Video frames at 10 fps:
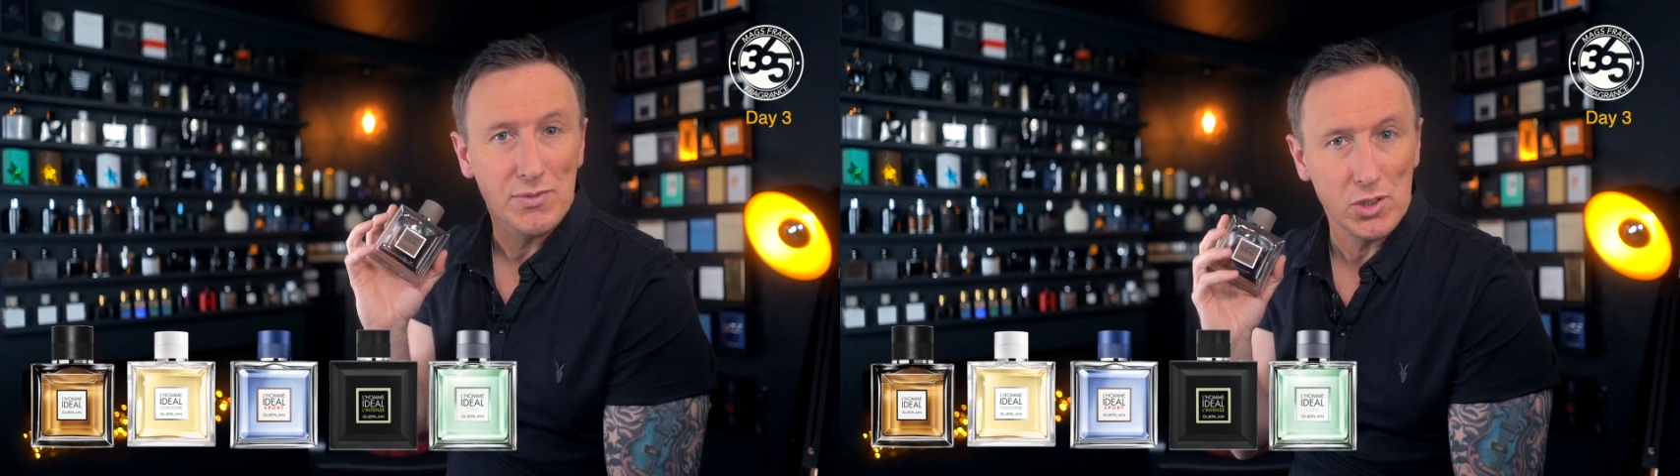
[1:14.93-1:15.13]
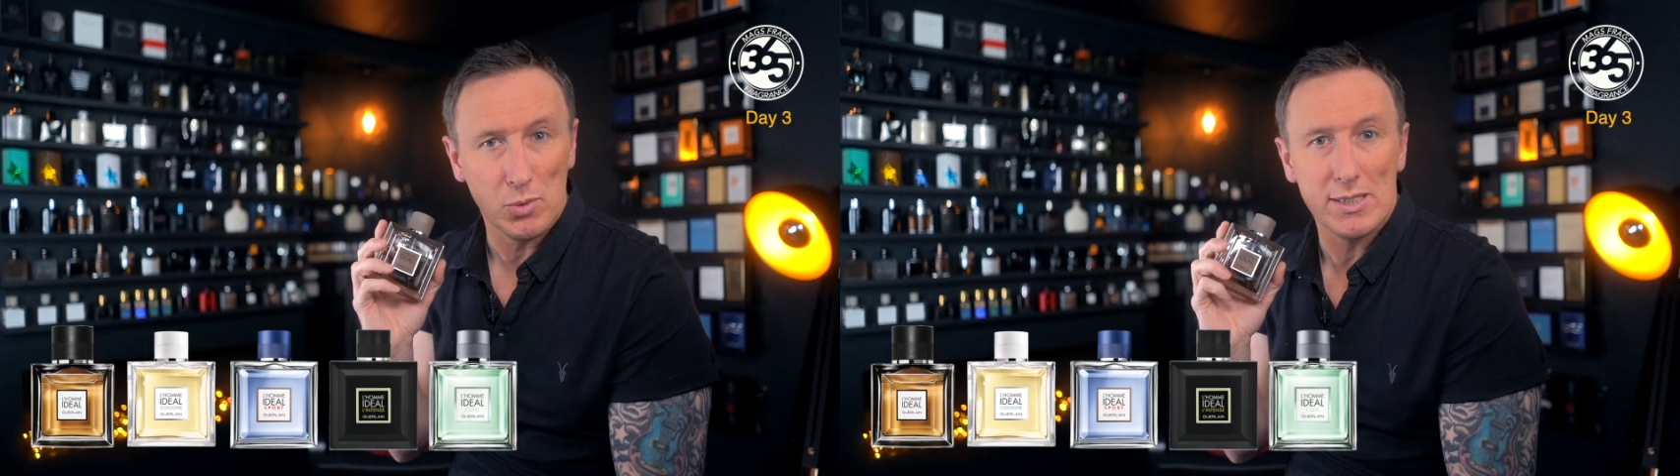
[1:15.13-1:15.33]

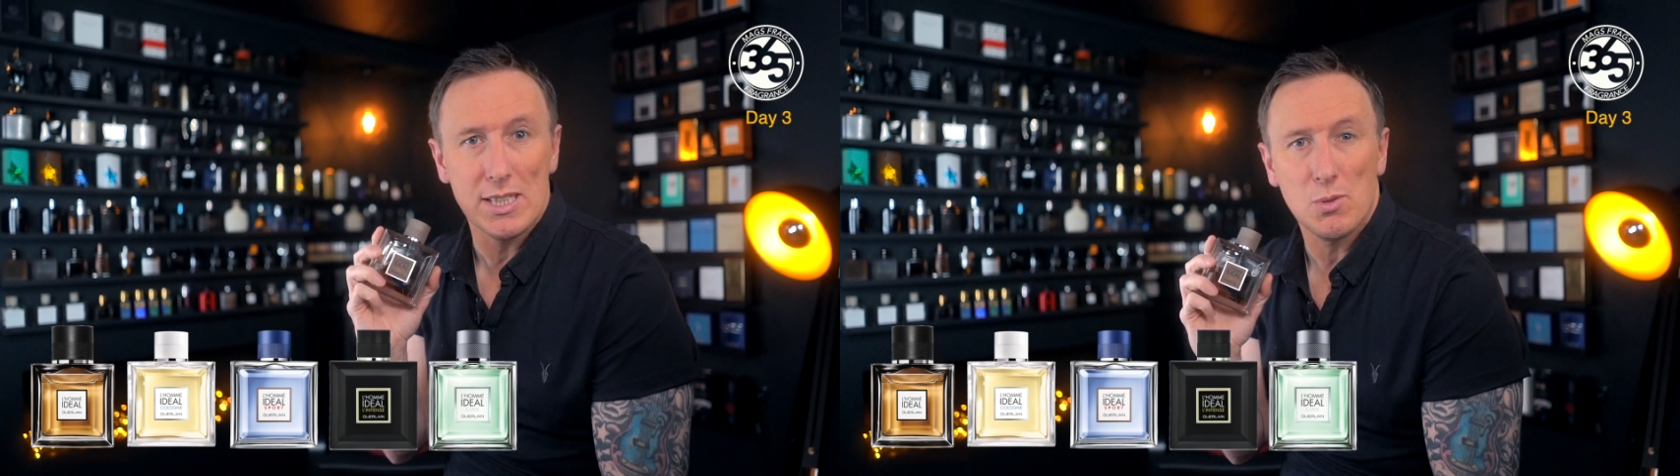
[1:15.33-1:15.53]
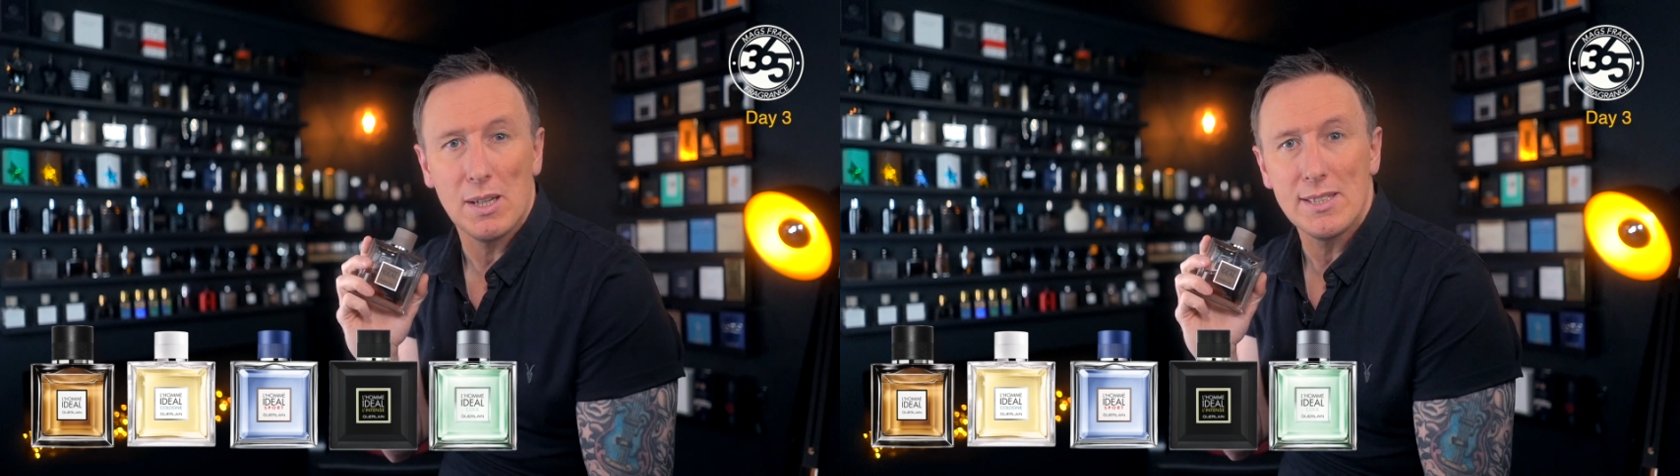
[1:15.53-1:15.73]
for
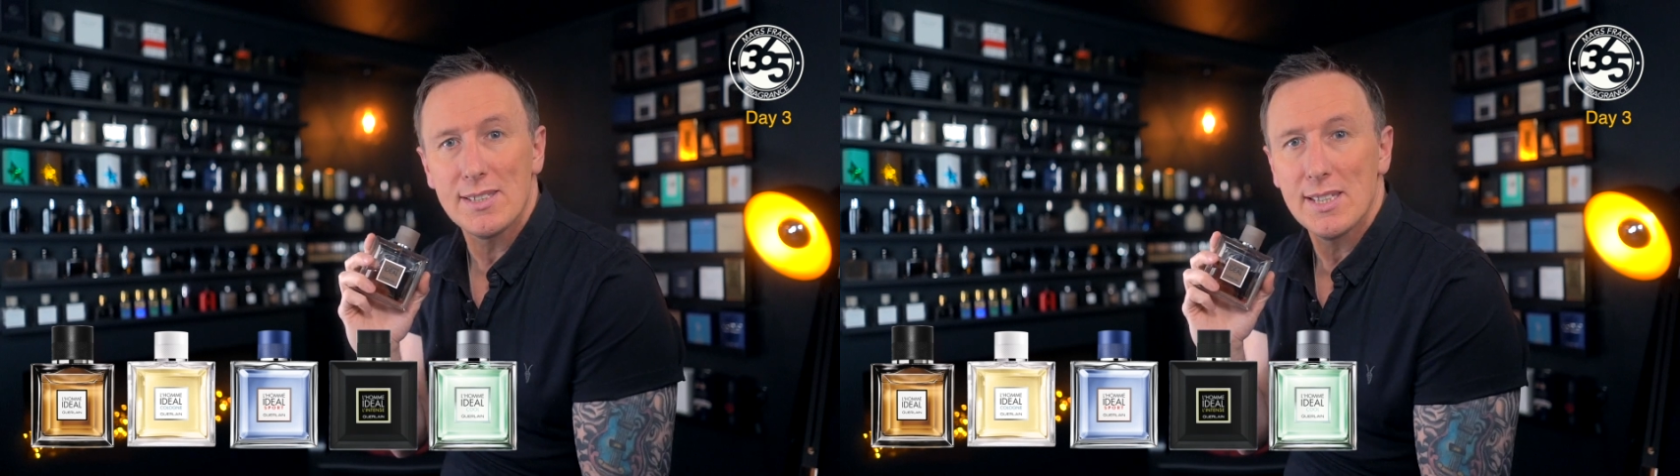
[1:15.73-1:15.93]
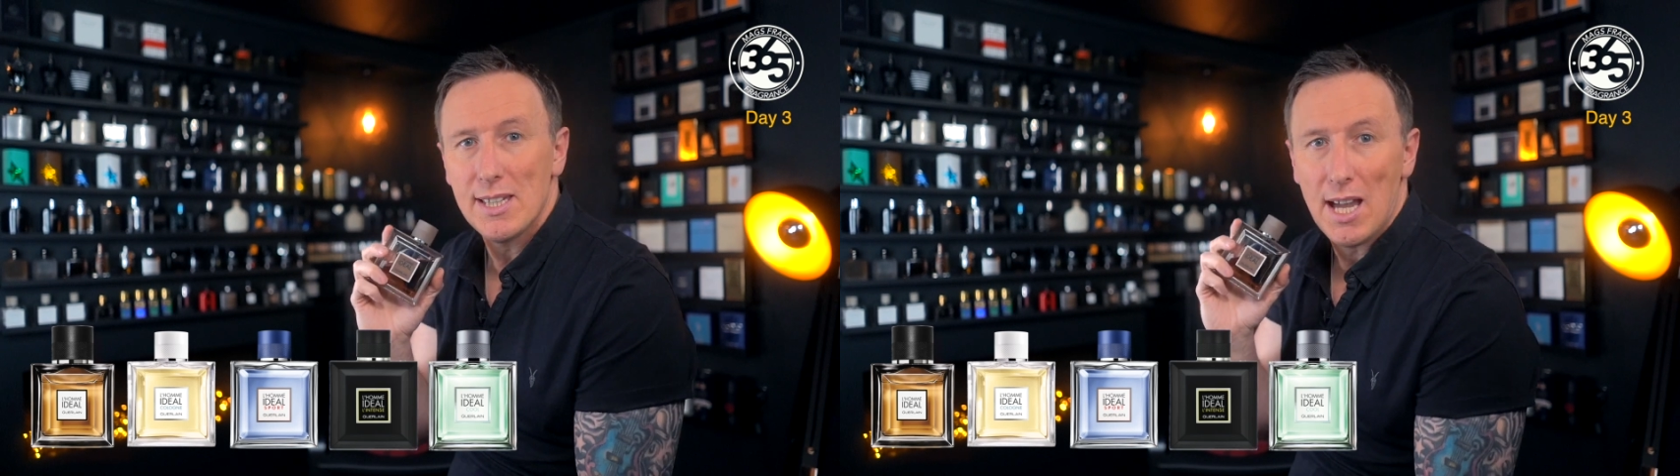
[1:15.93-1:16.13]
twenty
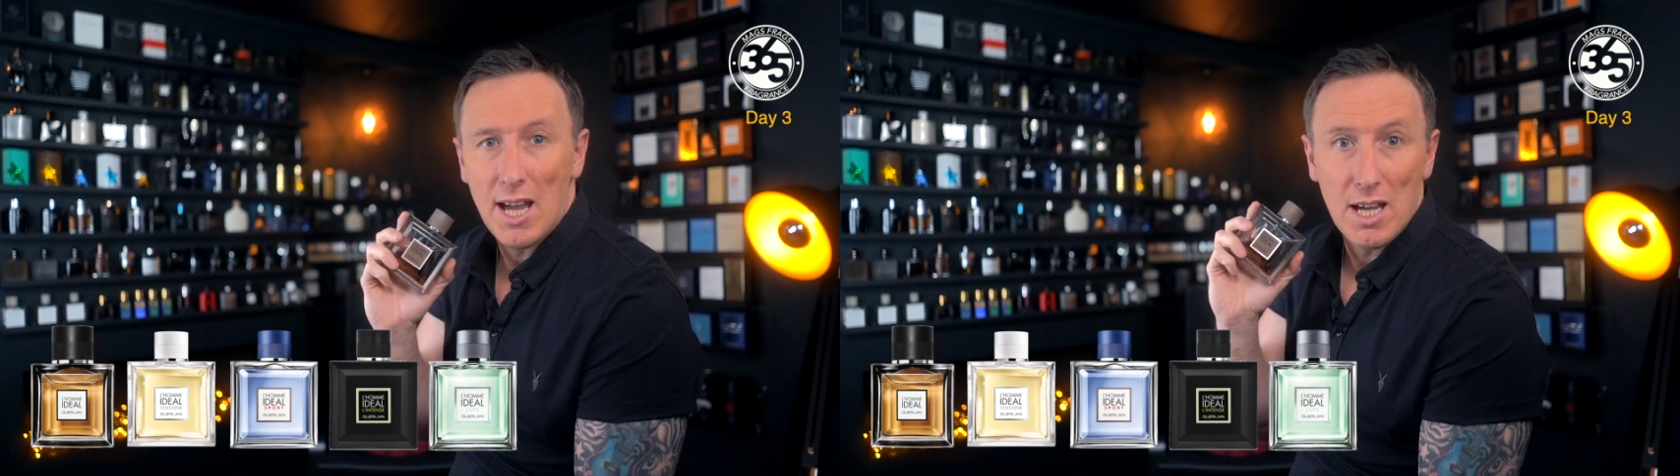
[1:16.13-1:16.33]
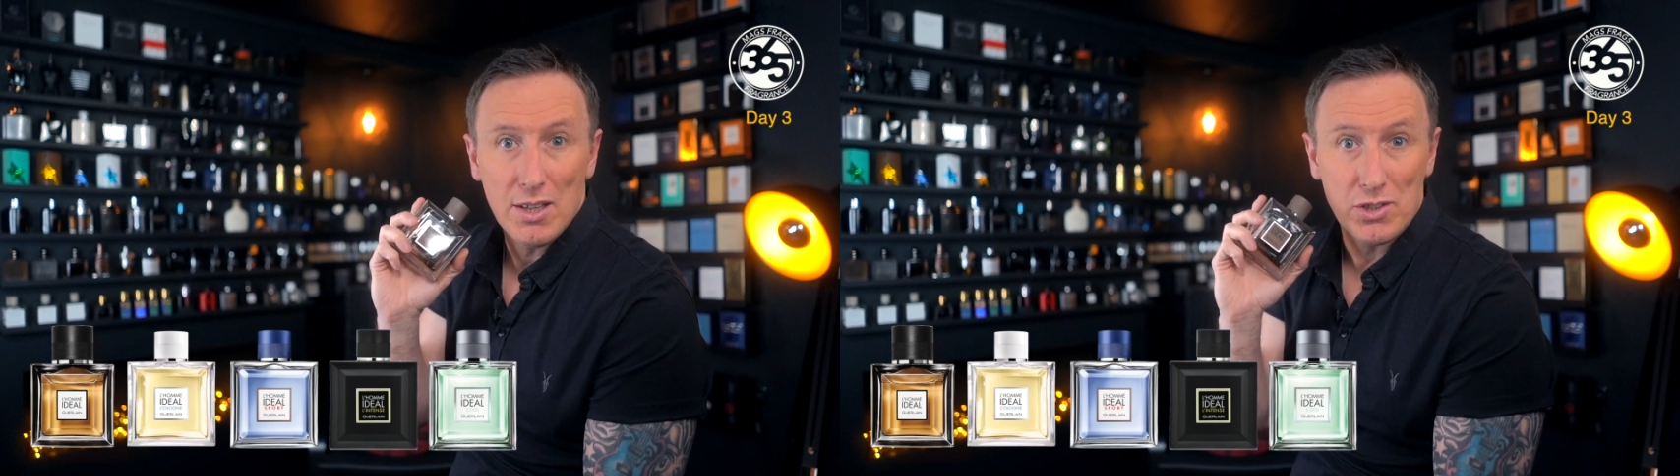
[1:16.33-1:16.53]
twenty uh,